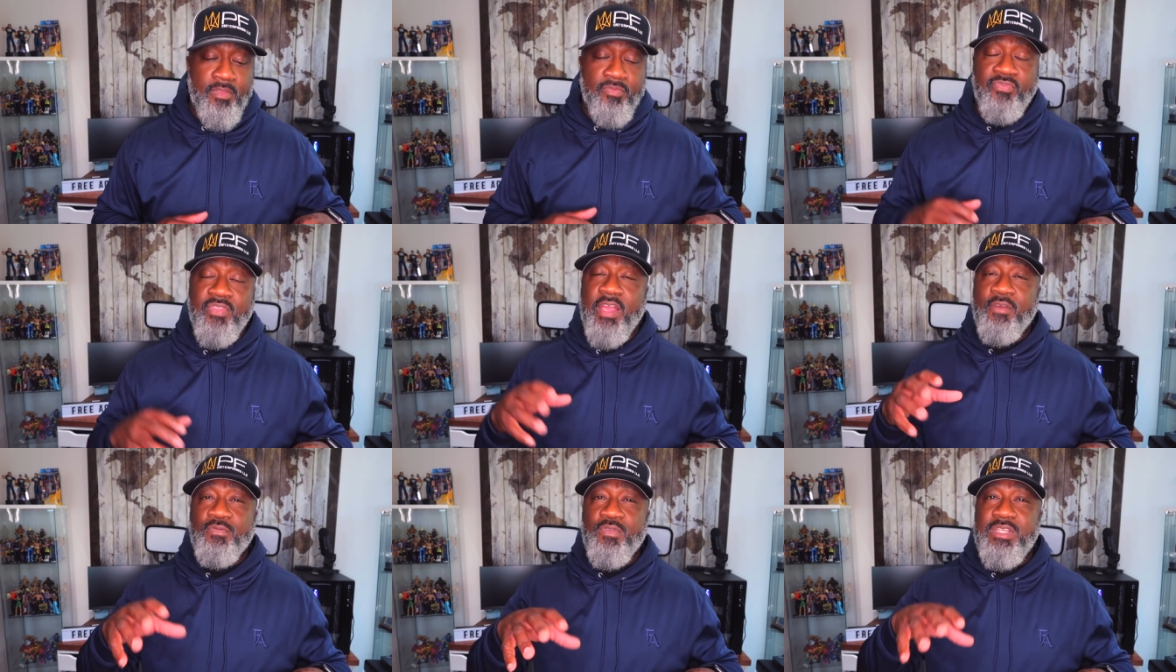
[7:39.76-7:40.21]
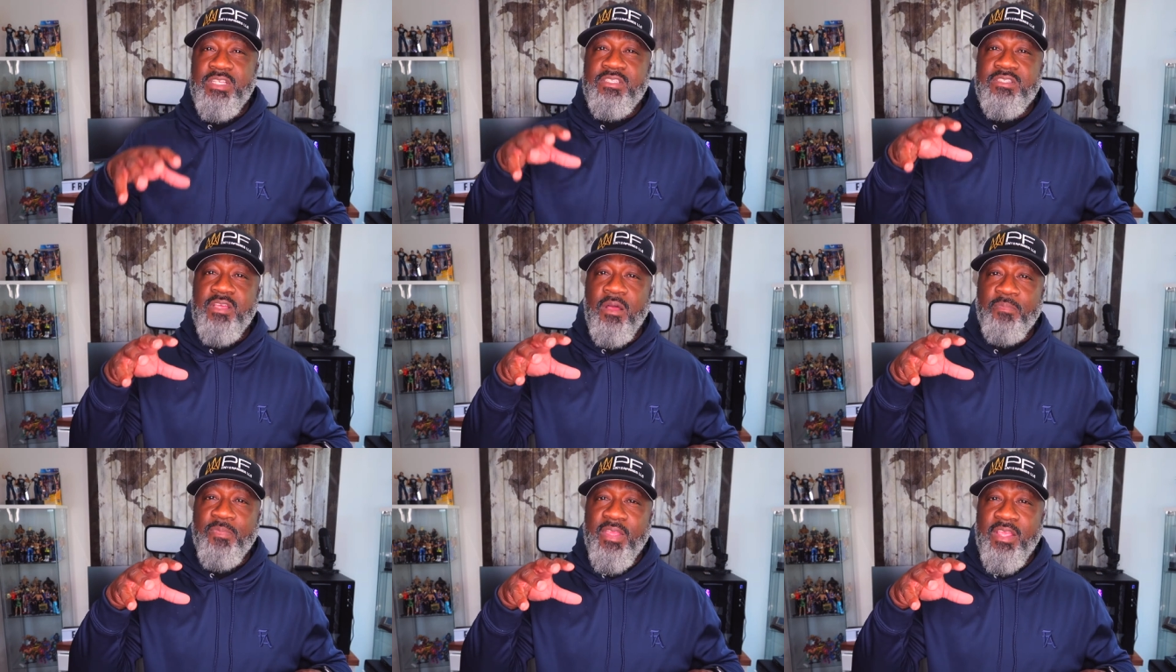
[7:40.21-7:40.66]
Definitely
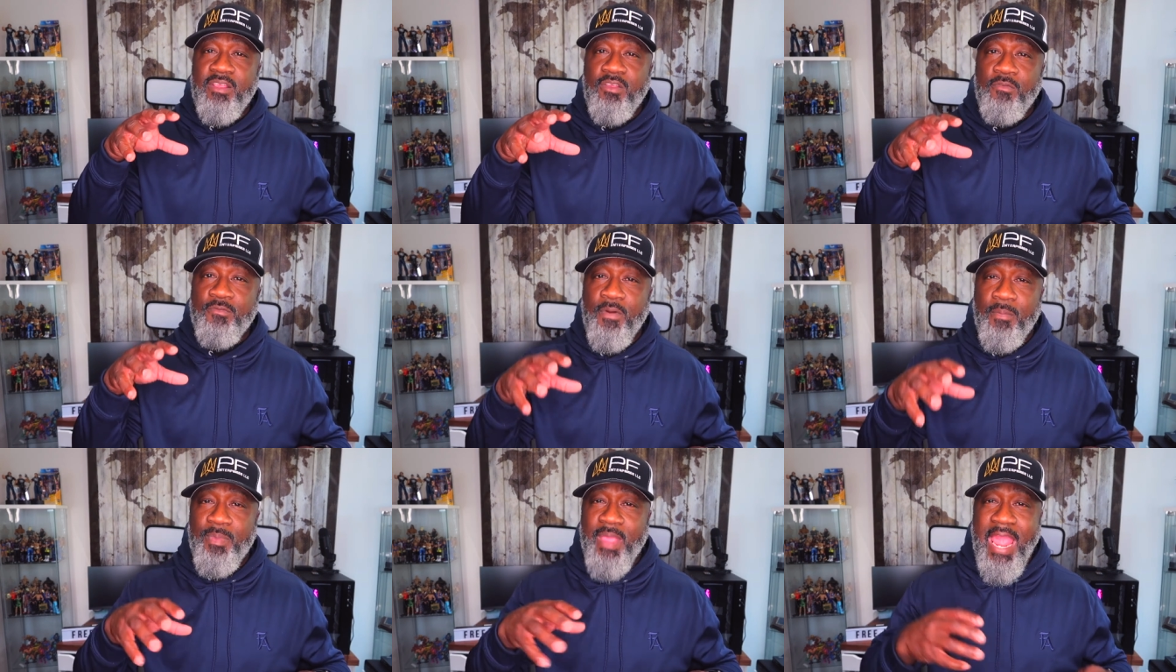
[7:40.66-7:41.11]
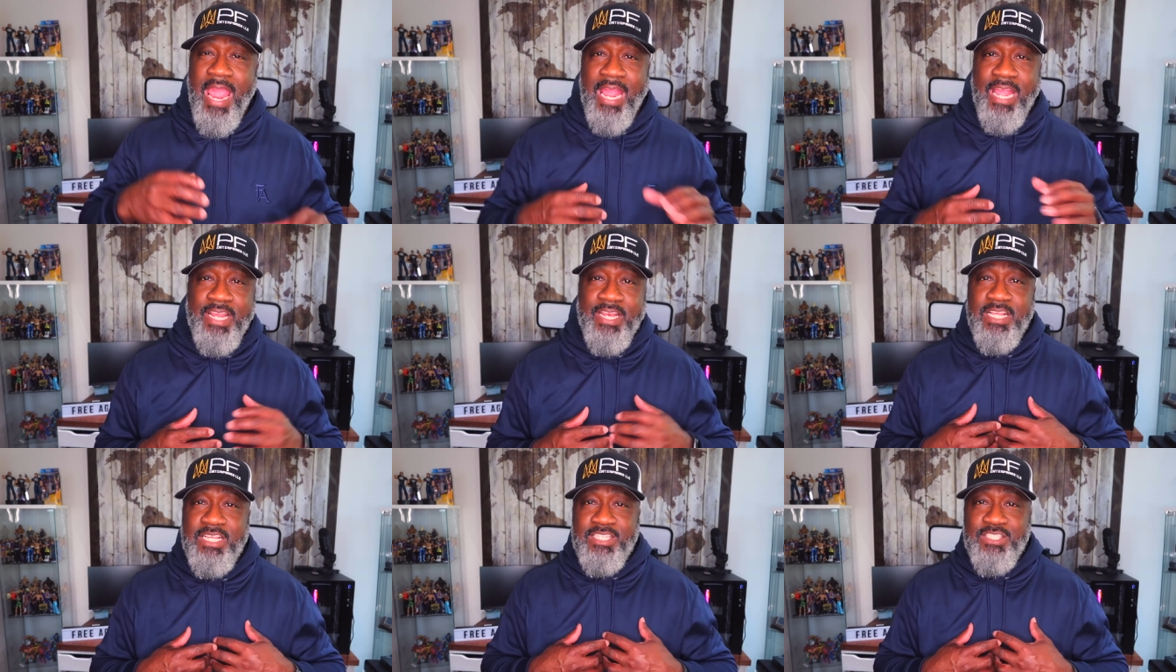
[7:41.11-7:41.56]
something from the
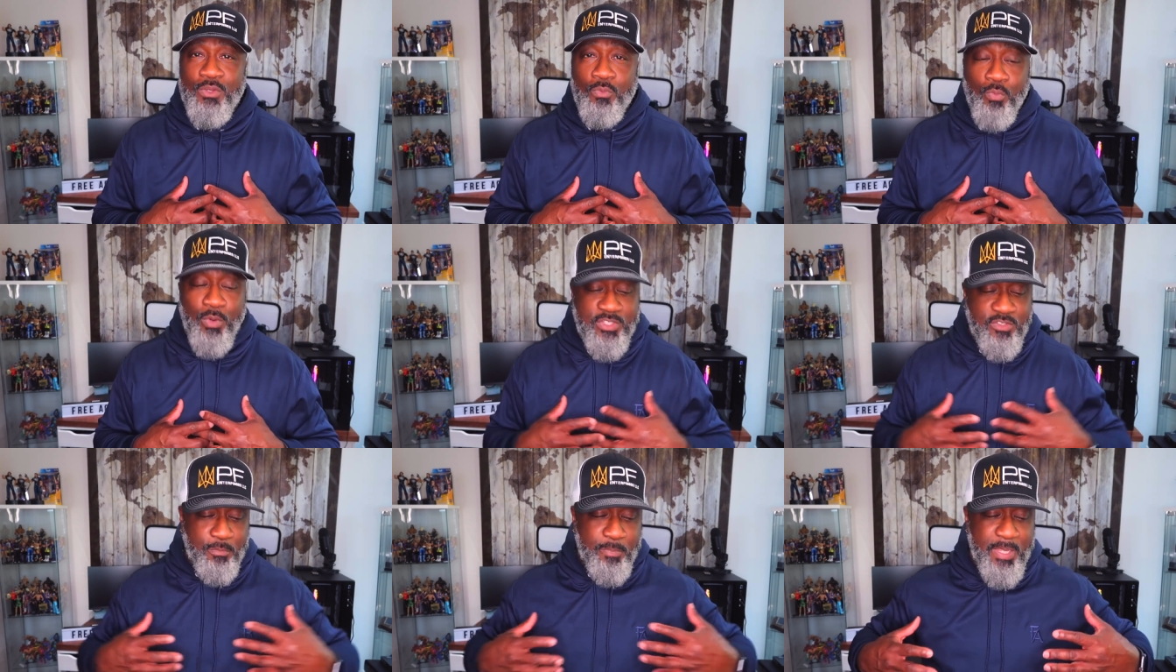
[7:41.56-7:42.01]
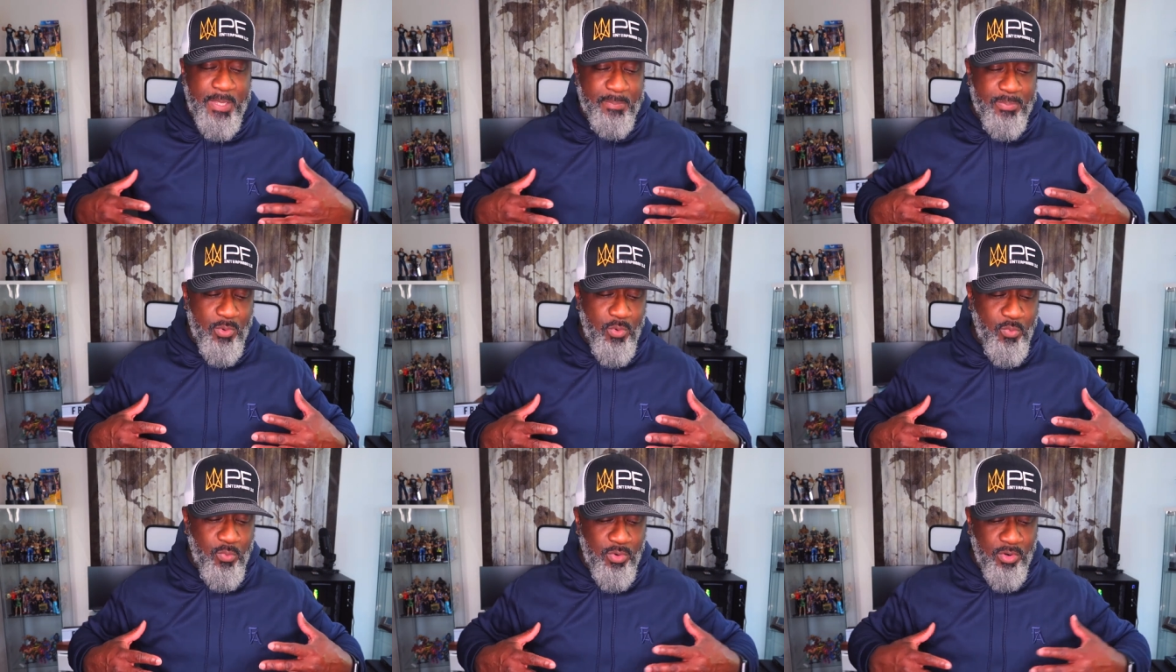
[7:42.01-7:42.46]
80s in which
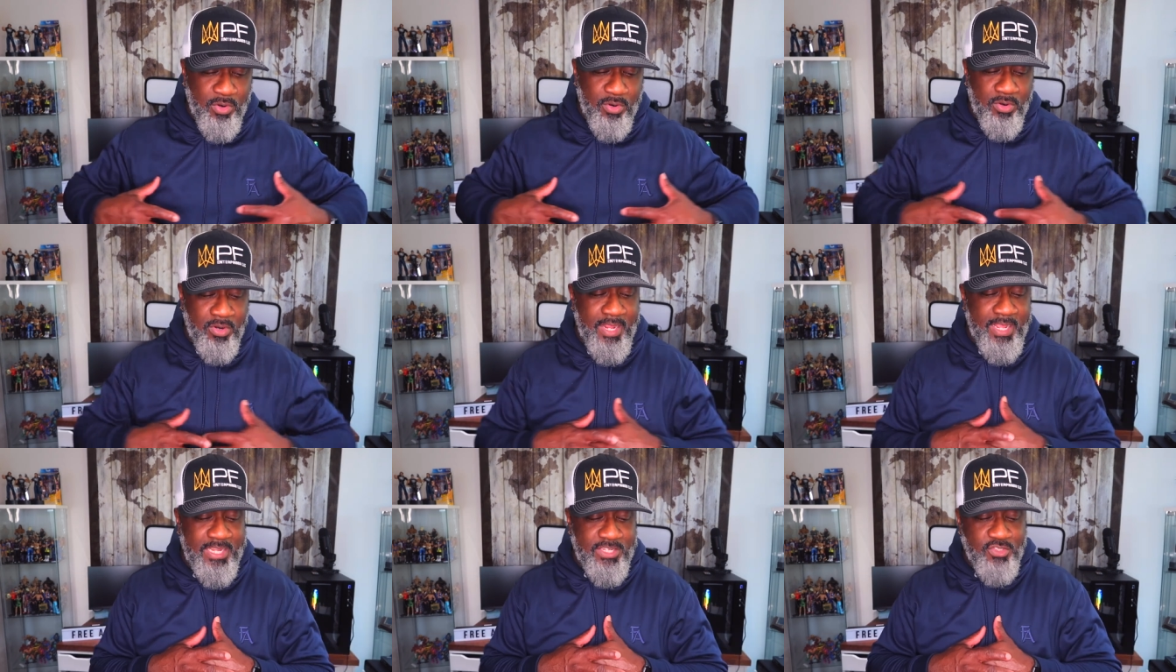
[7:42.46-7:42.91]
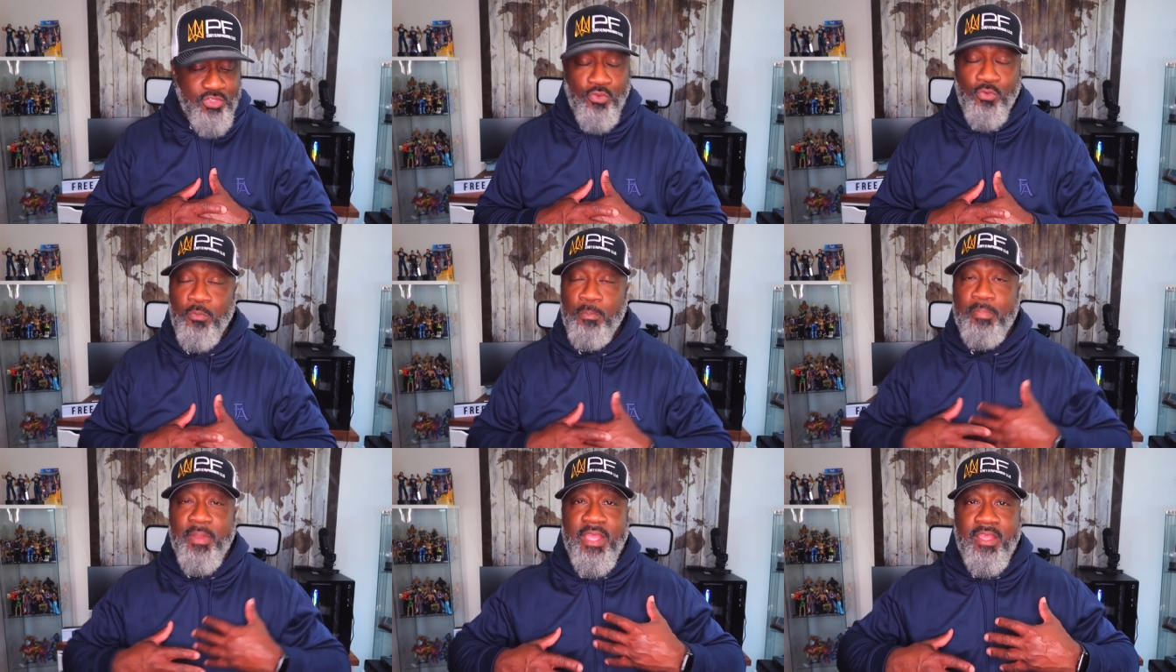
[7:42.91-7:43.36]
people were
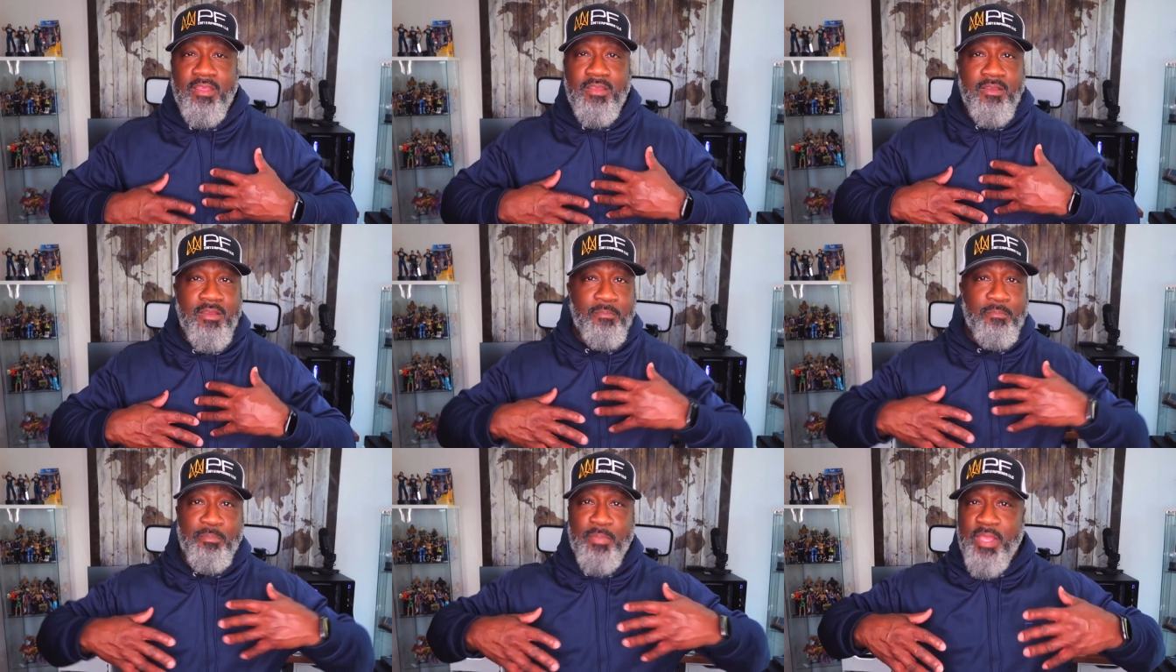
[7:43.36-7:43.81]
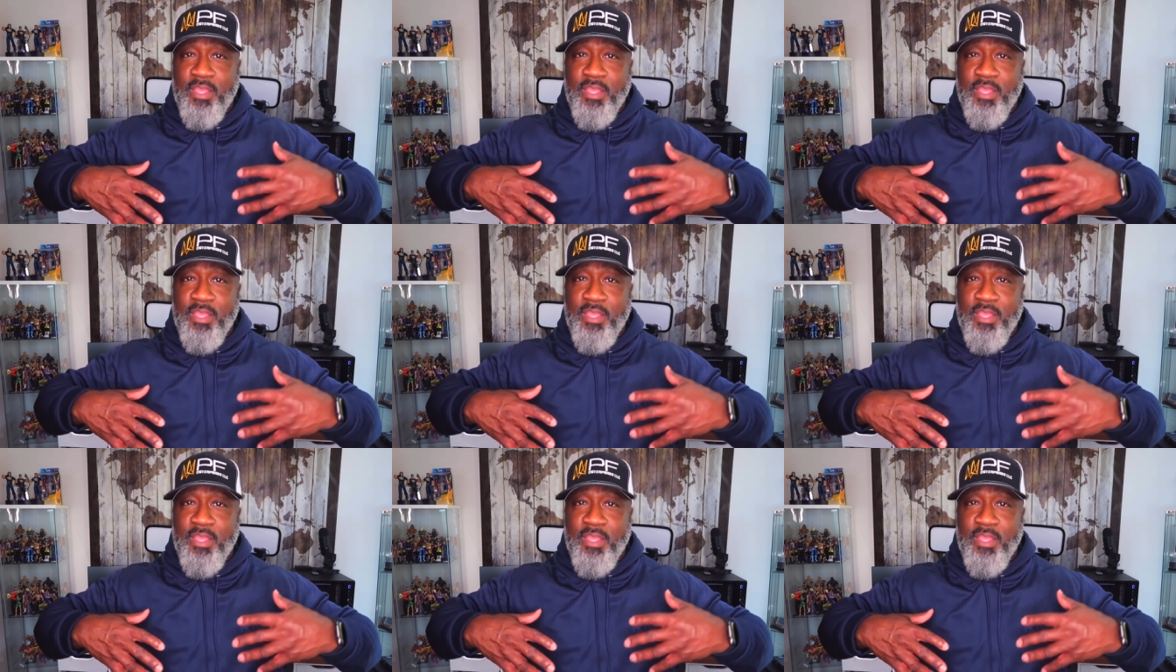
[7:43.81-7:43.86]
into big,